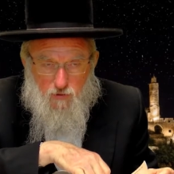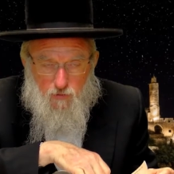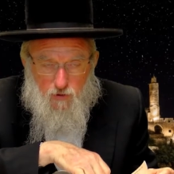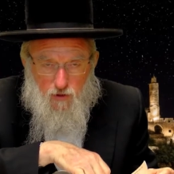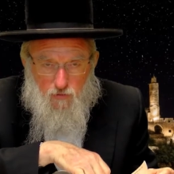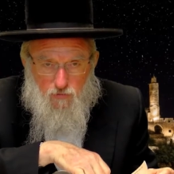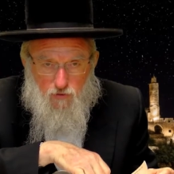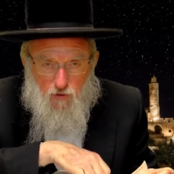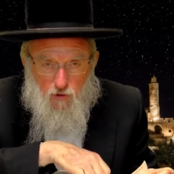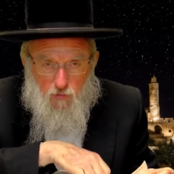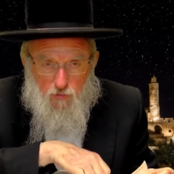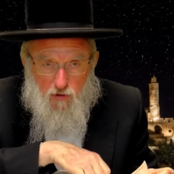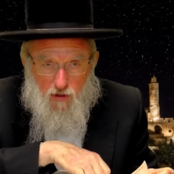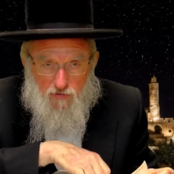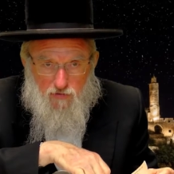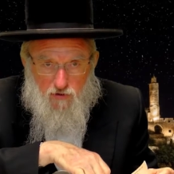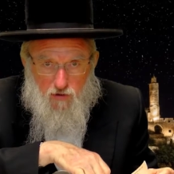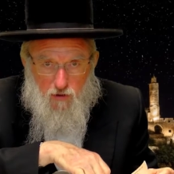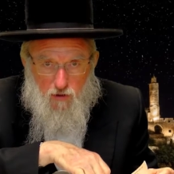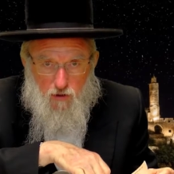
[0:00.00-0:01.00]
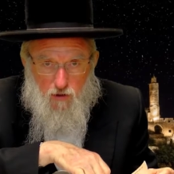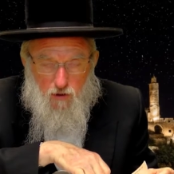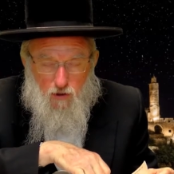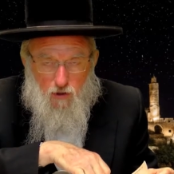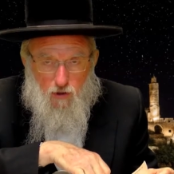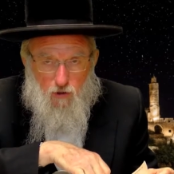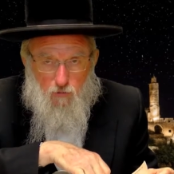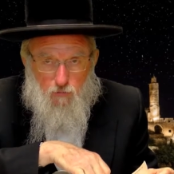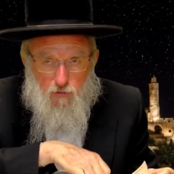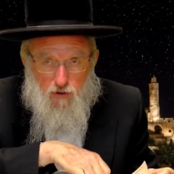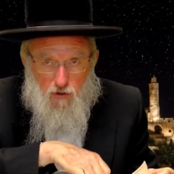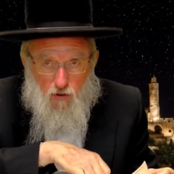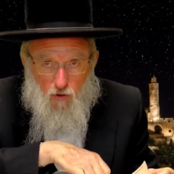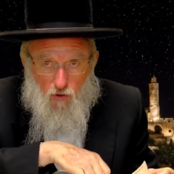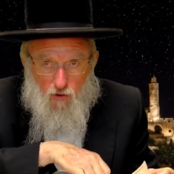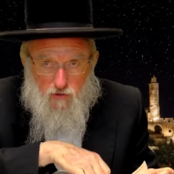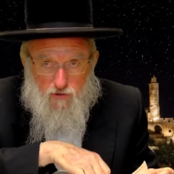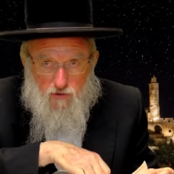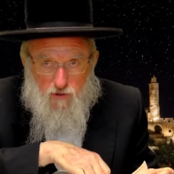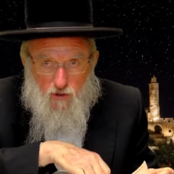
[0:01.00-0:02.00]
I'm giving you a blessing
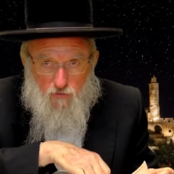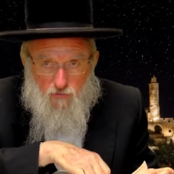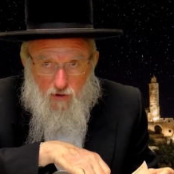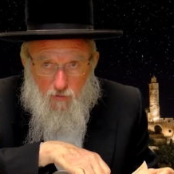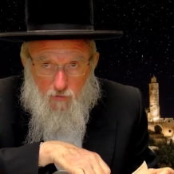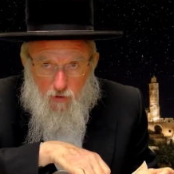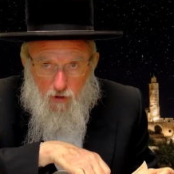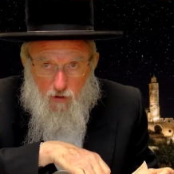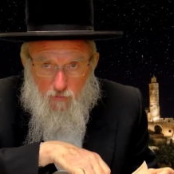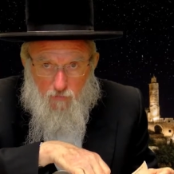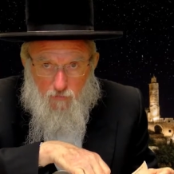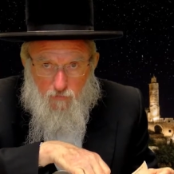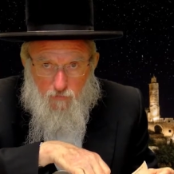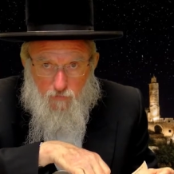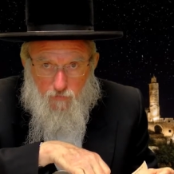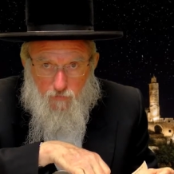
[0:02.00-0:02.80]
because of Abraham.